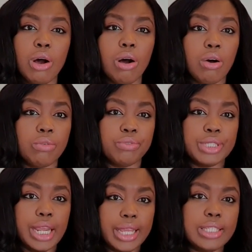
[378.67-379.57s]
of
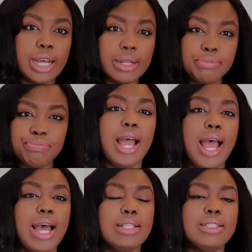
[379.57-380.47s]
data.
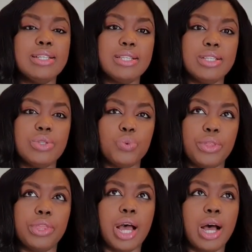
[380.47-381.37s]
And this is
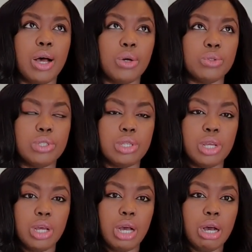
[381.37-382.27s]
without
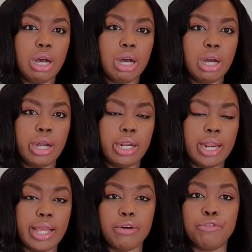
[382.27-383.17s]

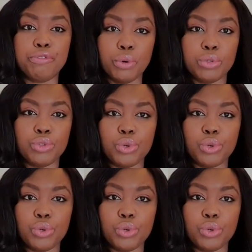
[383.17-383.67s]
like a phone.